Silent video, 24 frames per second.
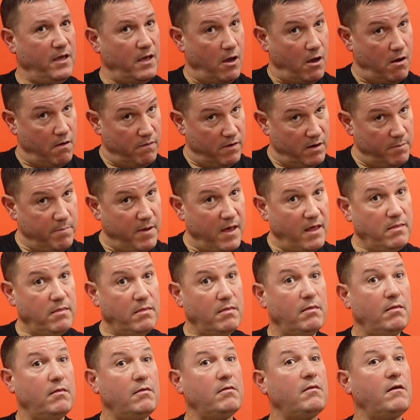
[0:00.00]
already
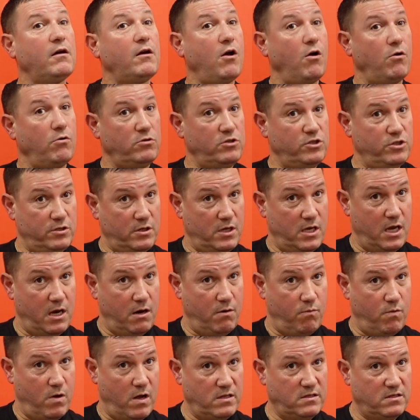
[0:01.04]
been the coach here
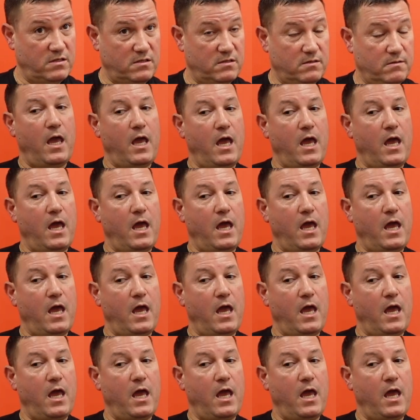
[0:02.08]
once.